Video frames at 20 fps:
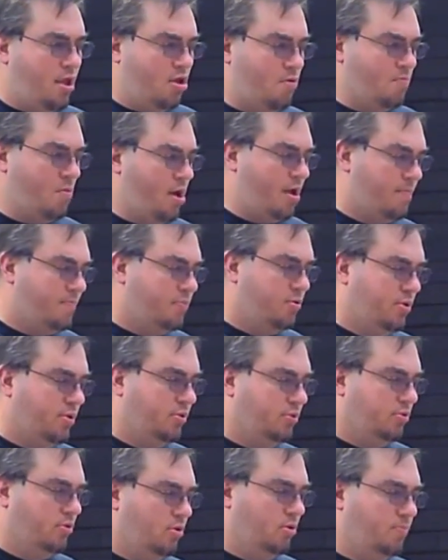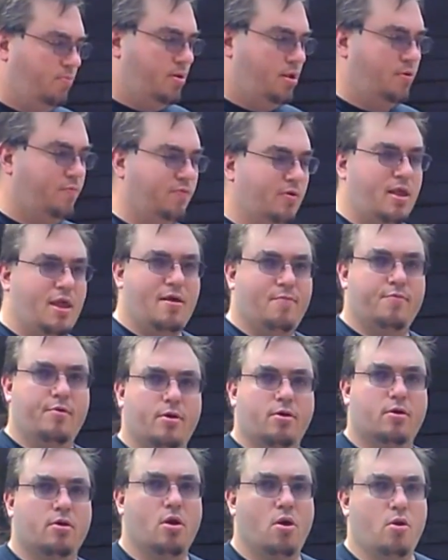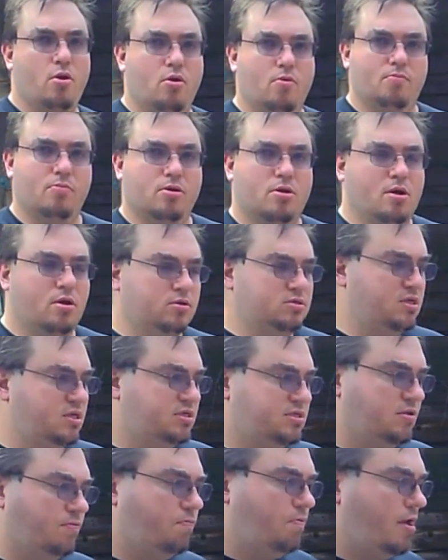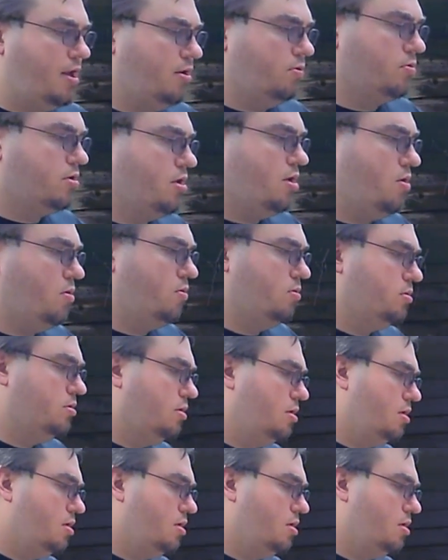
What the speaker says: you might put a little bit of a heavier coat on because that's the final coat.